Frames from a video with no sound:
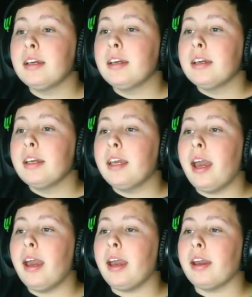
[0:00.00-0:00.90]

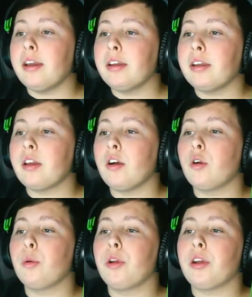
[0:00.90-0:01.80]
yeah, you gotta go
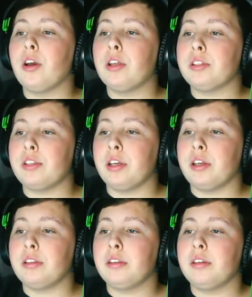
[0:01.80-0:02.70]
with your gut instinct,